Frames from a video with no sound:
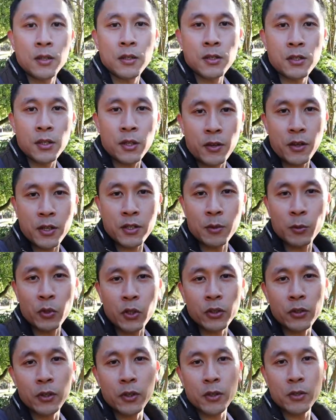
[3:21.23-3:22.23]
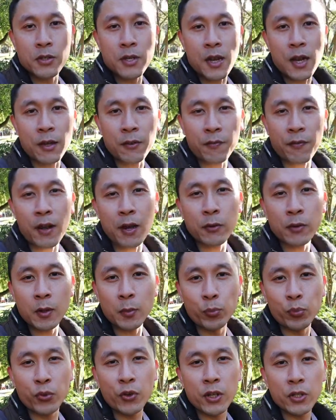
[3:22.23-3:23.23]
So there's some good news. I found the
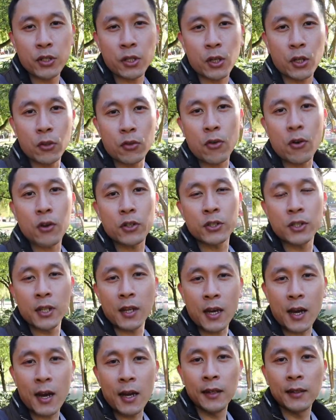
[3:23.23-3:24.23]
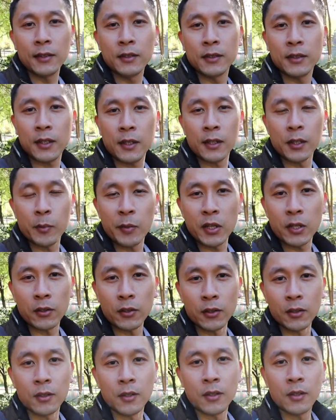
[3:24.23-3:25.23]
bridge across to the island in the
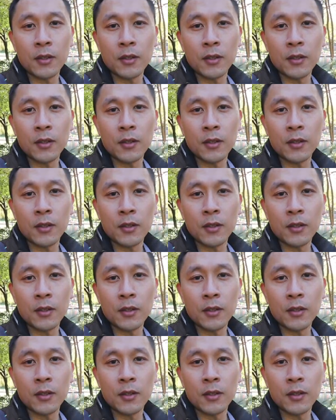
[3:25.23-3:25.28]
middle.